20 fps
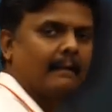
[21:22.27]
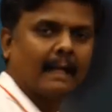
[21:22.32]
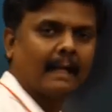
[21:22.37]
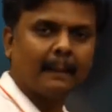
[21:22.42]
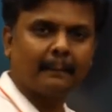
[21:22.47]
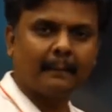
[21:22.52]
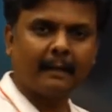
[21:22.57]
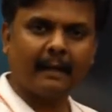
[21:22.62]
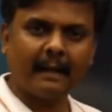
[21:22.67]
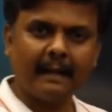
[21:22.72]

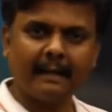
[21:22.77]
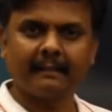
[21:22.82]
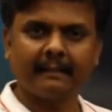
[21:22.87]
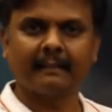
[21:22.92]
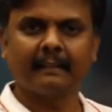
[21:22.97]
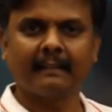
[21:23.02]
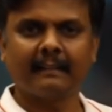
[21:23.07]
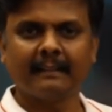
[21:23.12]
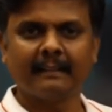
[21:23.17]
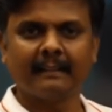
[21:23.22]
Am I
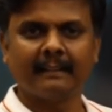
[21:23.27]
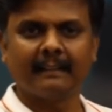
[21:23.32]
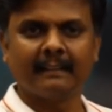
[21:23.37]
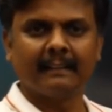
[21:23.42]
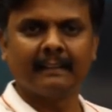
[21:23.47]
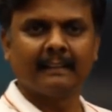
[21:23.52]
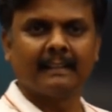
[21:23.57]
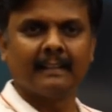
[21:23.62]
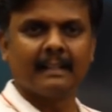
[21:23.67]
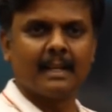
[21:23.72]
right?
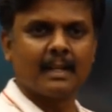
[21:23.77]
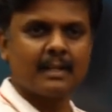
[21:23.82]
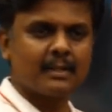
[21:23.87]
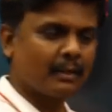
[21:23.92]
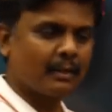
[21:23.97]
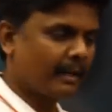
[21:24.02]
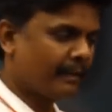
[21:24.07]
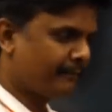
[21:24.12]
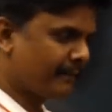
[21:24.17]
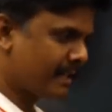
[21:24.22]

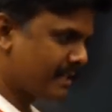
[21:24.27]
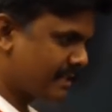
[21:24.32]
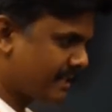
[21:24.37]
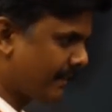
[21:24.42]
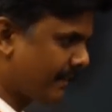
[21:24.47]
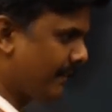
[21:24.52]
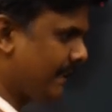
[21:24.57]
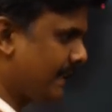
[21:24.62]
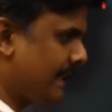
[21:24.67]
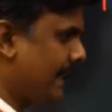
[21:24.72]
So if it is
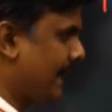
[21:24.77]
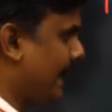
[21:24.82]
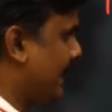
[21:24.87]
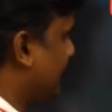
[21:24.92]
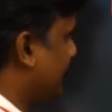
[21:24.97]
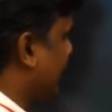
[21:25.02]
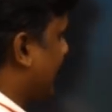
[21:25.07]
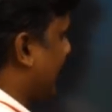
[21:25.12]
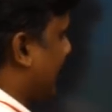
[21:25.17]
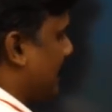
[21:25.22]

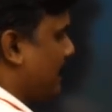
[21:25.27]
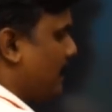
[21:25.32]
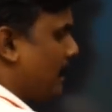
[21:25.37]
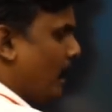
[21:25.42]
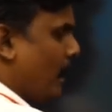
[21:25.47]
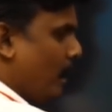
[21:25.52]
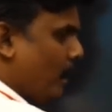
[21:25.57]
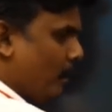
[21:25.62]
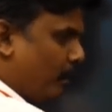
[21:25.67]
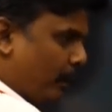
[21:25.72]

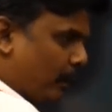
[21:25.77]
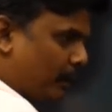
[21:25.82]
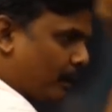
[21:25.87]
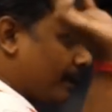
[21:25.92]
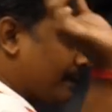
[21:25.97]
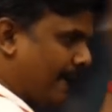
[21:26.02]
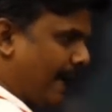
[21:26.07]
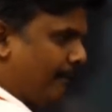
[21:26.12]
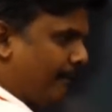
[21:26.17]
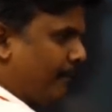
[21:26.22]
1789, Put
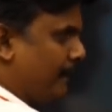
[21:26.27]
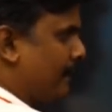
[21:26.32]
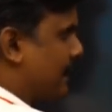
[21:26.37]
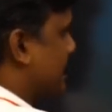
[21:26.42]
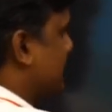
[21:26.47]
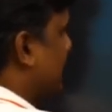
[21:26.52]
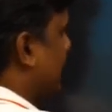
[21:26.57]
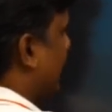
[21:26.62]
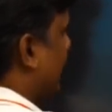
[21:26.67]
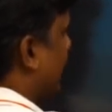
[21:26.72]
those
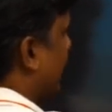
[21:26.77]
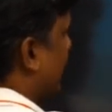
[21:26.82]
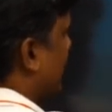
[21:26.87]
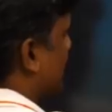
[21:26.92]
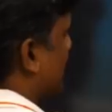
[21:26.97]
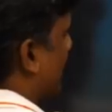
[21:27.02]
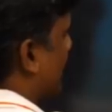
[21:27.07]
alphabets there guys.